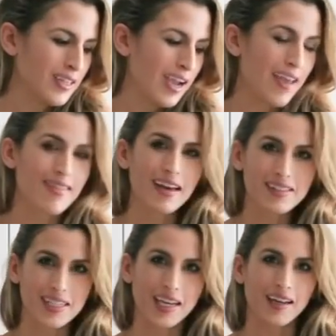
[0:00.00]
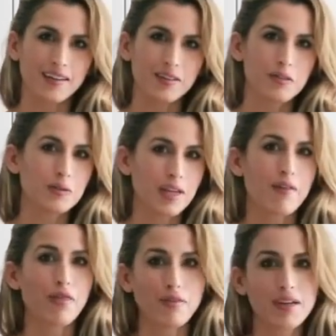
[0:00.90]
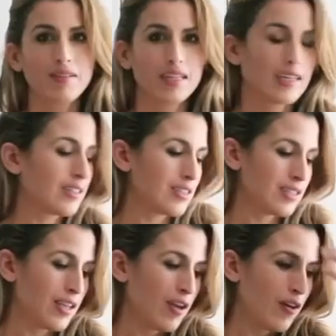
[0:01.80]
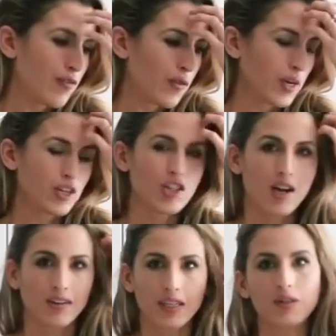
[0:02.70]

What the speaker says: And that's it. You only have 3 ingredients for your chocolate.